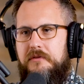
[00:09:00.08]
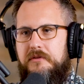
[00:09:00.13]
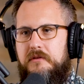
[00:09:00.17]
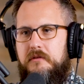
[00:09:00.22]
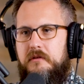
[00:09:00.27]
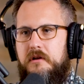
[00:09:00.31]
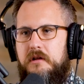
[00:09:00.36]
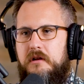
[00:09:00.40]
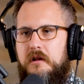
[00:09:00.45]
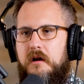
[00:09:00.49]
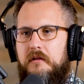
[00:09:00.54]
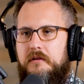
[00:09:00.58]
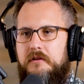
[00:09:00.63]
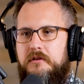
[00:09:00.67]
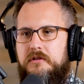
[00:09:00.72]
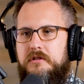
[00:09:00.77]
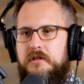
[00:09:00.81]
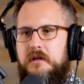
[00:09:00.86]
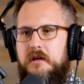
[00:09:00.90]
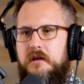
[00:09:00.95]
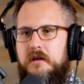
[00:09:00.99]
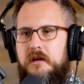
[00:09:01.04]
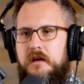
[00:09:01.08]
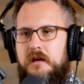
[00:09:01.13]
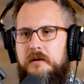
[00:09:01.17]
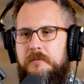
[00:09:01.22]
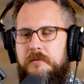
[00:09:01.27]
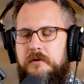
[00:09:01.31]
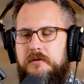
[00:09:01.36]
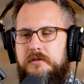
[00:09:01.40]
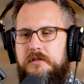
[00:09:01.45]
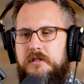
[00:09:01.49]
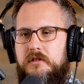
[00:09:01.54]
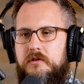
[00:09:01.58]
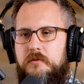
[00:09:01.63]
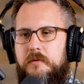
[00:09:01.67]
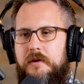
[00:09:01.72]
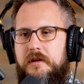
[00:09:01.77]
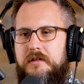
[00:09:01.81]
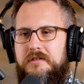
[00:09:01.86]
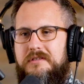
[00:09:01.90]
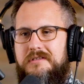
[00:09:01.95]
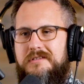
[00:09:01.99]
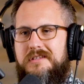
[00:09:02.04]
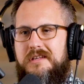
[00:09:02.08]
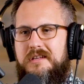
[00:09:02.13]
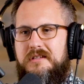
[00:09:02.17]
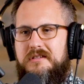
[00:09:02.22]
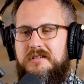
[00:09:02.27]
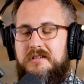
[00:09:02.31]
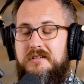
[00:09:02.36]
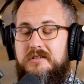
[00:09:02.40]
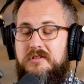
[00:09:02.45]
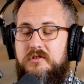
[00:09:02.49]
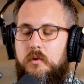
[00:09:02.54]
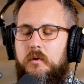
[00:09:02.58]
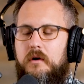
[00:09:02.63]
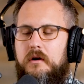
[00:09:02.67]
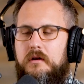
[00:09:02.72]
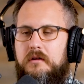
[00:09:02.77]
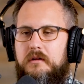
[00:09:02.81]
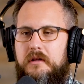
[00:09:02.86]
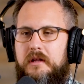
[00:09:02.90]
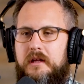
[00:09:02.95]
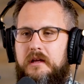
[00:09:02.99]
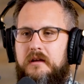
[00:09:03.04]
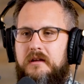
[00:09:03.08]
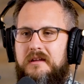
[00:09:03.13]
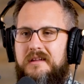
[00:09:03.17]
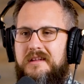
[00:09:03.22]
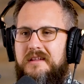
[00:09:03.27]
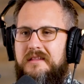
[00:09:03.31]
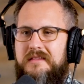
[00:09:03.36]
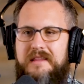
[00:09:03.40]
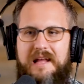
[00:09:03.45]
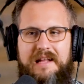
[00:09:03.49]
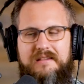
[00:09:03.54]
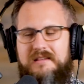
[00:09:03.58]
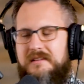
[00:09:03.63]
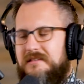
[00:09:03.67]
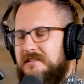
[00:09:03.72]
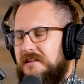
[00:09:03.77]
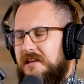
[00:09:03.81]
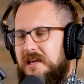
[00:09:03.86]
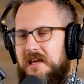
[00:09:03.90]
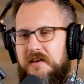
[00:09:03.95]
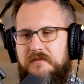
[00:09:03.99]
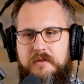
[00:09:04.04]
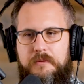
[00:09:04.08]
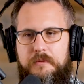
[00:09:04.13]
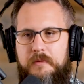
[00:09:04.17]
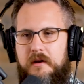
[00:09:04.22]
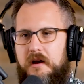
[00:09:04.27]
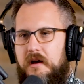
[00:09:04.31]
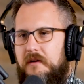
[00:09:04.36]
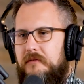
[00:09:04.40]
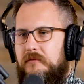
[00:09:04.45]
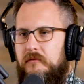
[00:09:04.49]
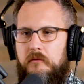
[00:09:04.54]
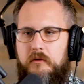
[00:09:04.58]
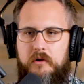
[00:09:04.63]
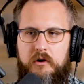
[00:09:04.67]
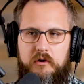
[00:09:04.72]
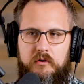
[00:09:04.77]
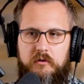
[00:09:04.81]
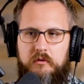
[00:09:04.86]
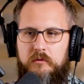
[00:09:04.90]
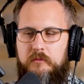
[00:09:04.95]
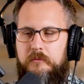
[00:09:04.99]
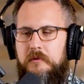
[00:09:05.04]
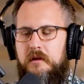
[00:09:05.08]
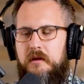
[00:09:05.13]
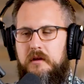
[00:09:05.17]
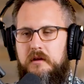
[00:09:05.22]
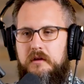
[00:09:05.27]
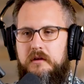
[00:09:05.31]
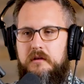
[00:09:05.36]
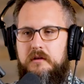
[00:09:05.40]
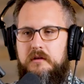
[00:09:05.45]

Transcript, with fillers: thirty dollars in most situations, because historically that doesn't give them enough room. Yeah, usually the